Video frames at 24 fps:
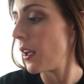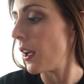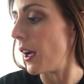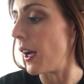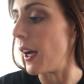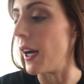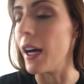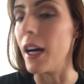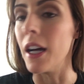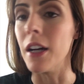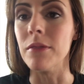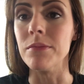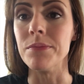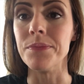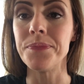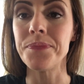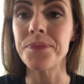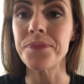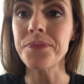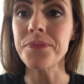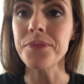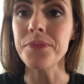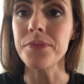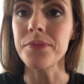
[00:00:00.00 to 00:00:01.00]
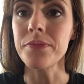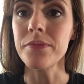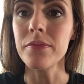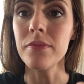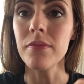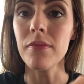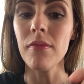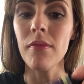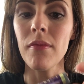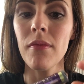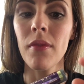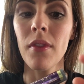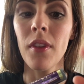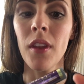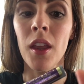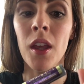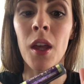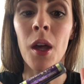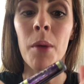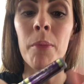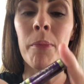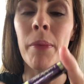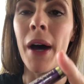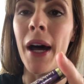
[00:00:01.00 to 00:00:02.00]

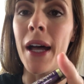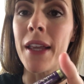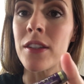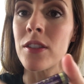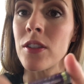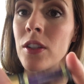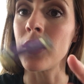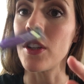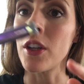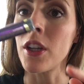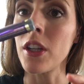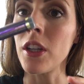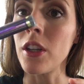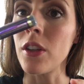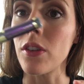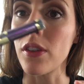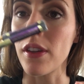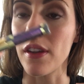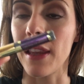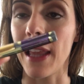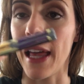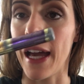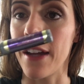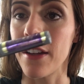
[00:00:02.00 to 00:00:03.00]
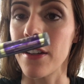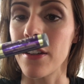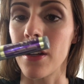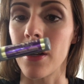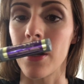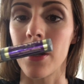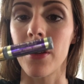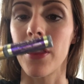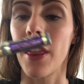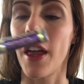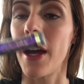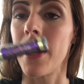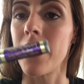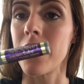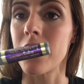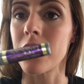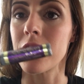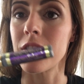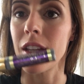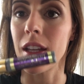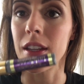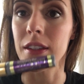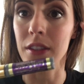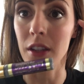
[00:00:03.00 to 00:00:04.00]
So you can use the
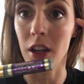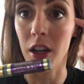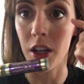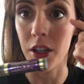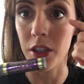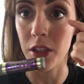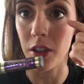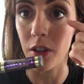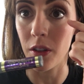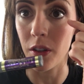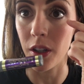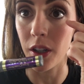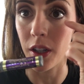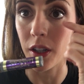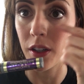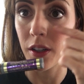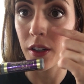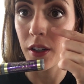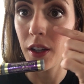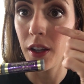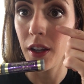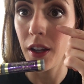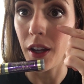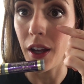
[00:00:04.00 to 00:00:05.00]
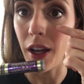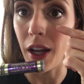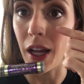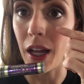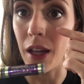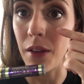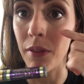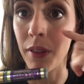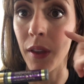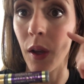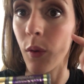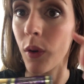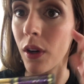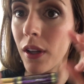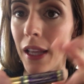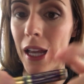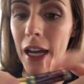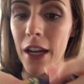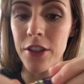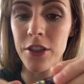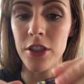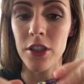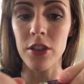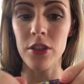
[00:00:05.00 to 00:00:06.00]
UnderSense on your lower
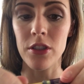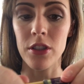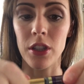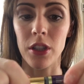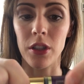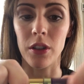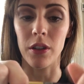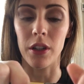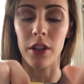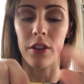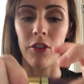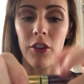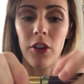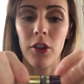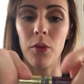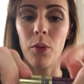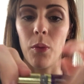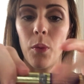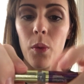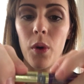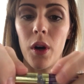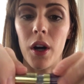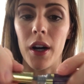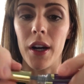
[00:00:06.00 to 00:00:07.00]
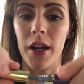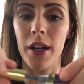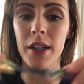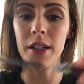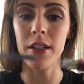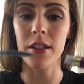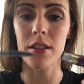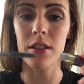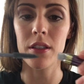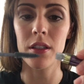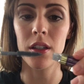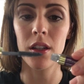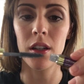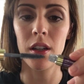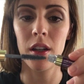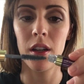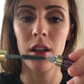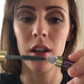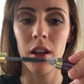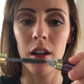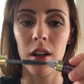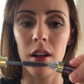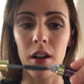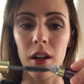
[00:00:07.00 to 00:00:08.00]
lashes too if you want.
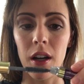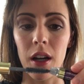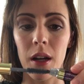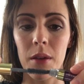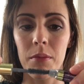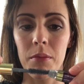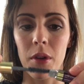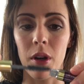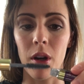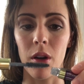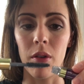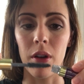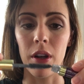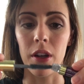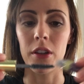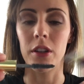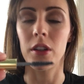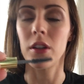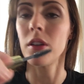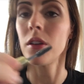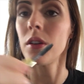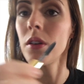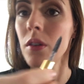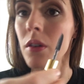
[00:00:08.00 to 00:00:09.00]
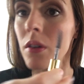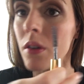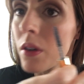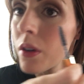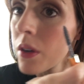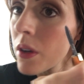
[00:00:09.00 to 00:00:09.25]
I'm going to.